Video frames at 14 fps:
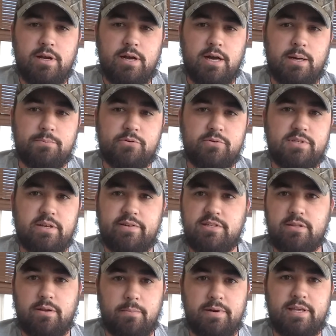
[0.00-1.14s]
So it's definitely
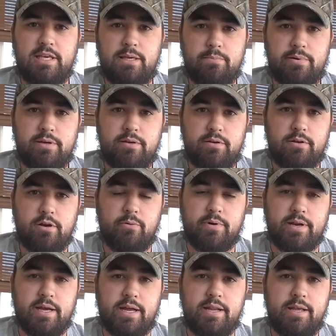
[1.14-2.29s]
something I'm going to keep
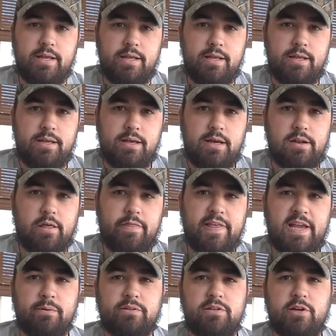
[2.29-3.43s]
going on. Another
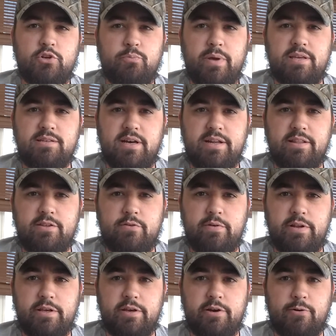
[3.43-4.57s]
thing I want to touch base on in this
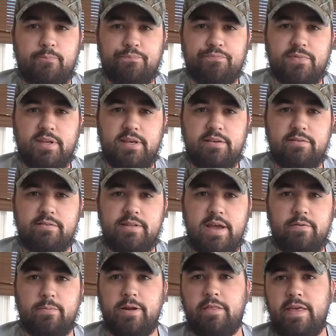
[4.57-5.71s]
video is,
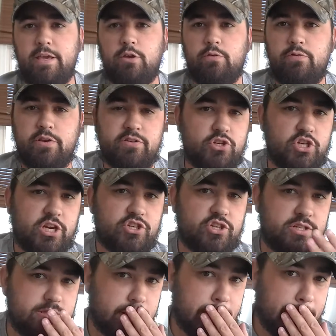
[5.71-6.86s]
everybody, thank you for your
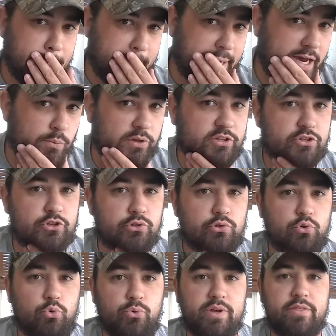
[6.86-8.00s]
suggestions on what to
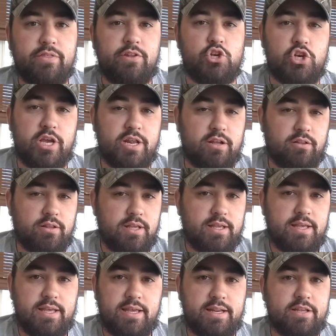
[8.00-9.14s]
do with the channel.
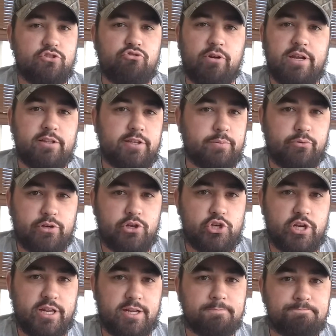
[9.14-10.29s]
It is greatly
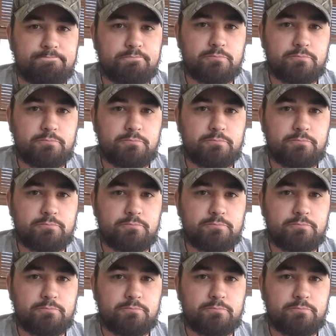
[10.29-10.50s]
appreciated.